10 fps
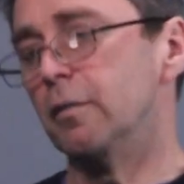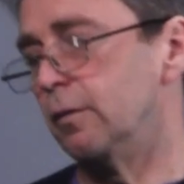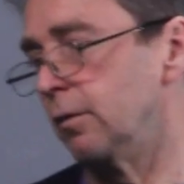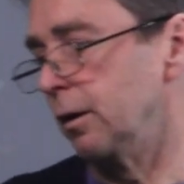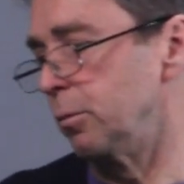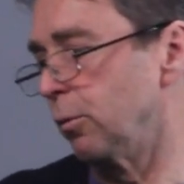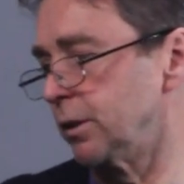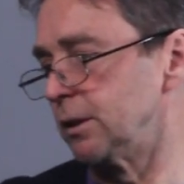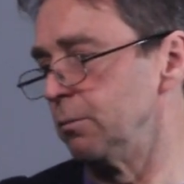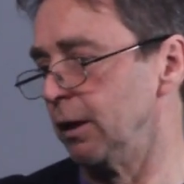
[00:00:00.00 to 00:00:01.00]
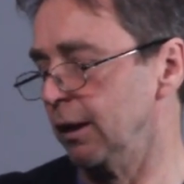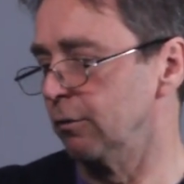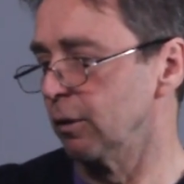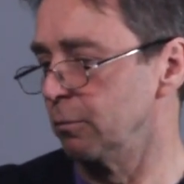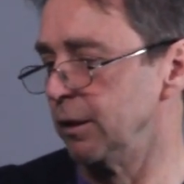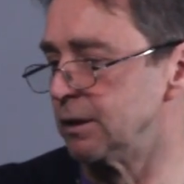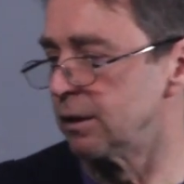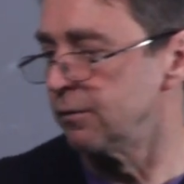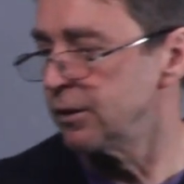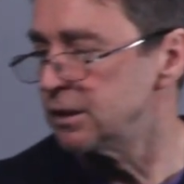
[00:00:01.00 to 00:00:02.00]
Right, but what does it mean? Well, it means that
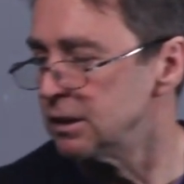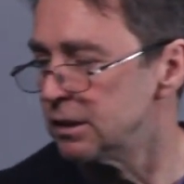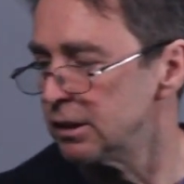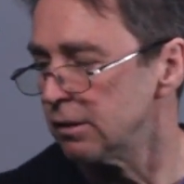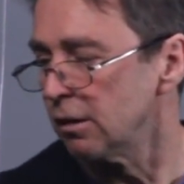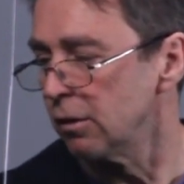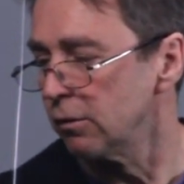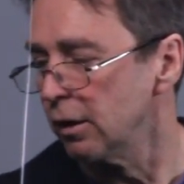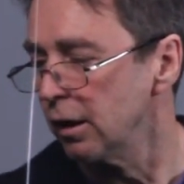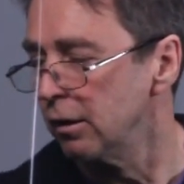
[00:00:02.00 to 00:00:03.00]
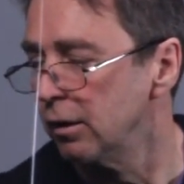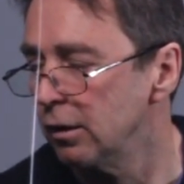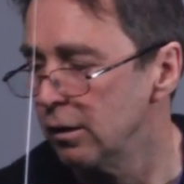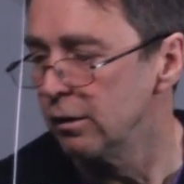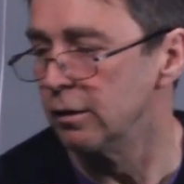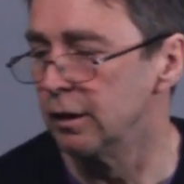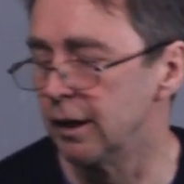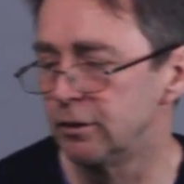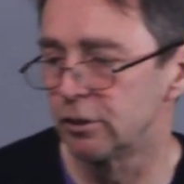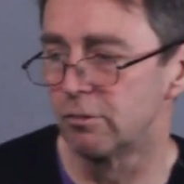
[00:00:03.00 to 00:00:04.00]
if this is 0, then the
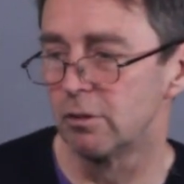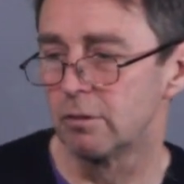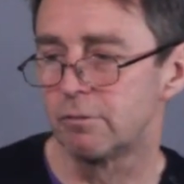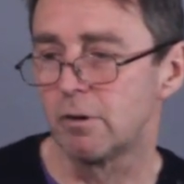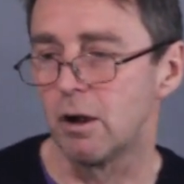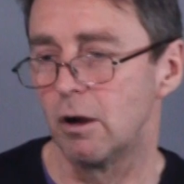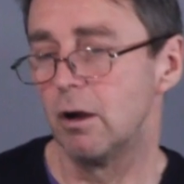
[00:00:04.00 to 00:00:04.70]
integral of rho